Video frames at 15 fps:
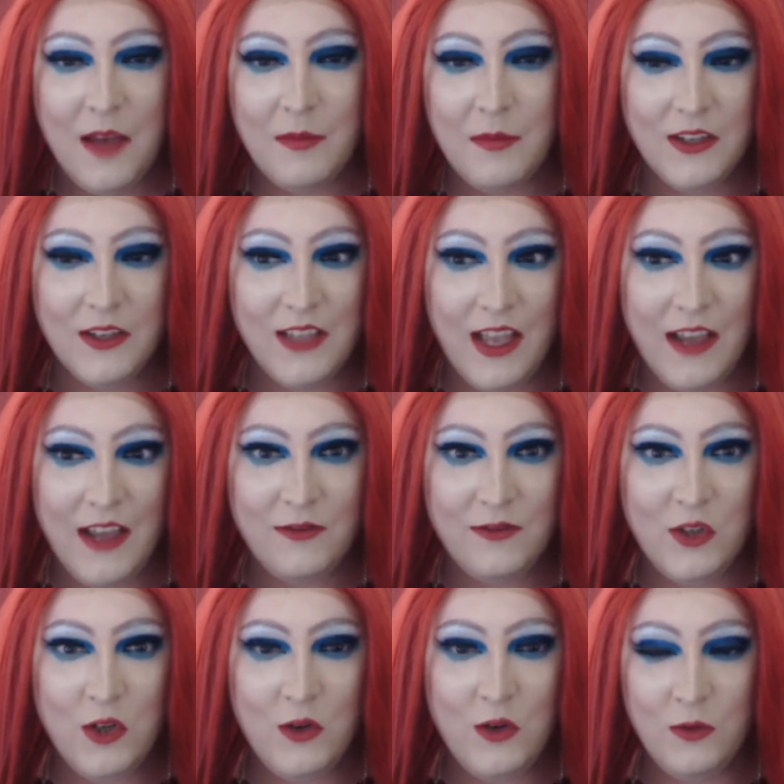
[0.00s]
because I have
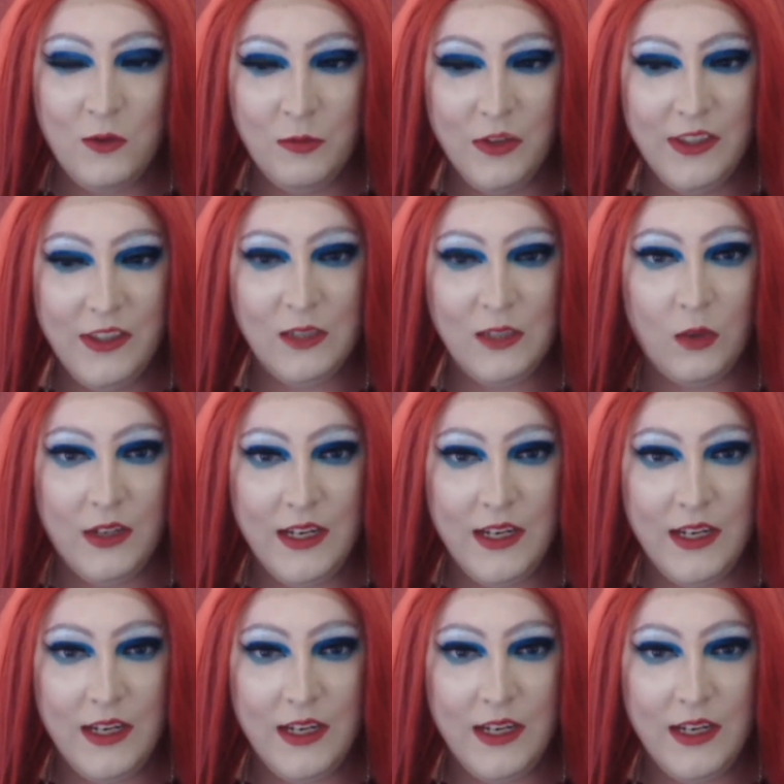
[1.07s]
two, but this one